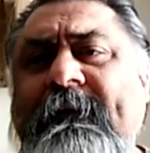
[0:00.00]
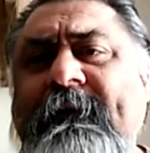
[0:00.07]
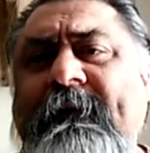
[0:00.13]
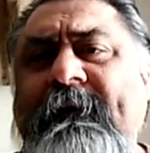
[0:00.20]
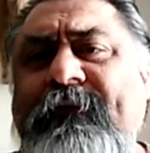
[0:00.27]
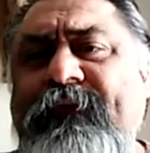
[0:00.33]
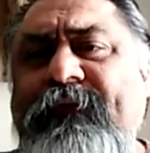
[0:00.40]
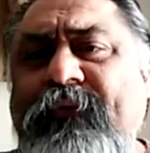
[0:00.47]
There
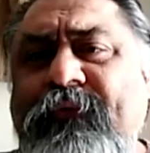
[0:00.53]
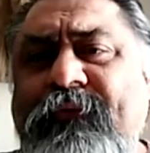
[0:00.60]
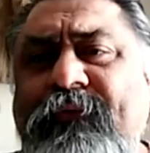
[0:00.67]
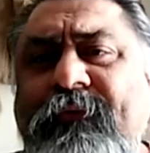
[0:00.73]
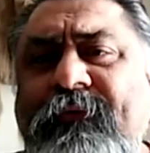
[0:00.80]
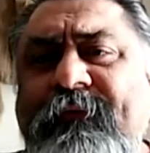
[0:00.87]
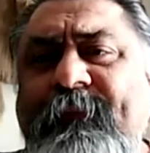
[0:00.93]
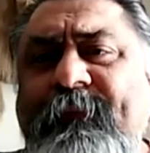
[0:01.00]
was Duke
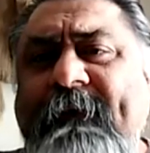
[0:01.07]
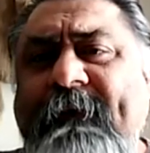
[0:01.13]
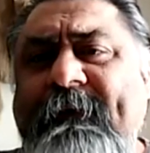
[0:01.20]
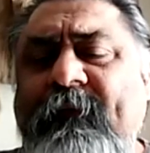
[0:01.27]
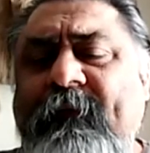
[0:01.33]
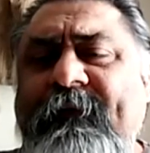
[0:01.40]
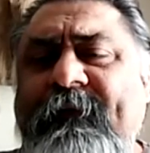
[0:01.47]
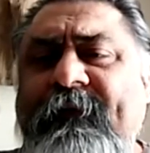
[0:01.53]
Gross back
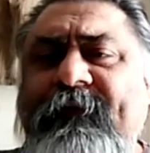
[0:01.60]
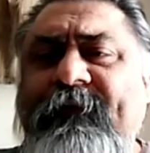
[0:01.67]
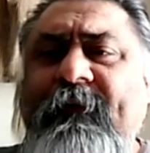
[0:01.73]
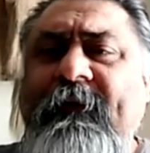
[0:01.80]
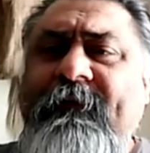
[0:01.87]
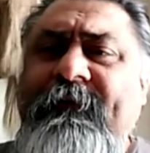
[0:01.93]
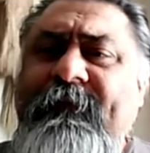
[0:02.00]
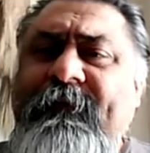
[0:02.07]
then was a
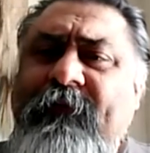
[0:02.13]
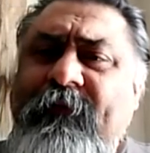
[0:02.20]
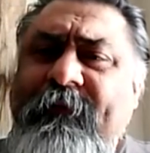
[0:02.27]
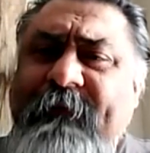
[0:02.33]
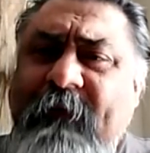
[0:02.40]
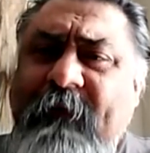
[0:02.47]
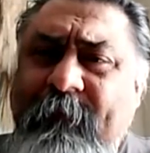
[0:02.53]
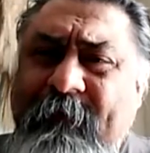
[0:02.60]
Suave. So
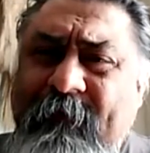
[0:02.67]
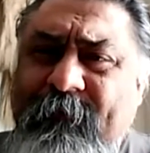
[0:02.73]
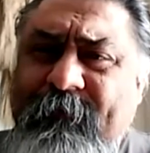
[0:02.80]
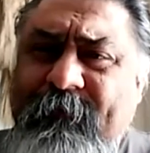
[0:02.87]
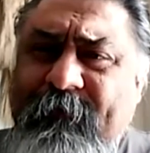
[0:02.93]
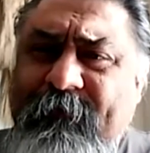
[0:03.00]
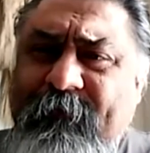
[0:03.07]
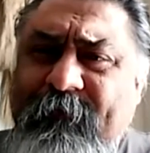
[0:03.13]
was Albert
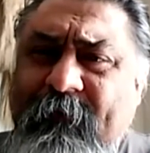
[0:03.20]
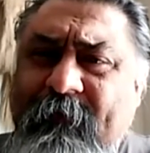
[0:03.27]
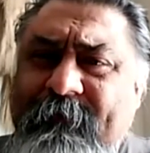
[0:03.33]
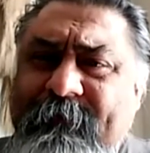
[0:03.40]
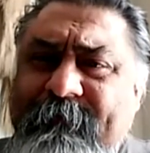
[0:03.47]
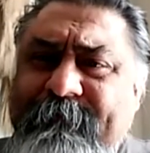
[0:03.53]
was a Suave.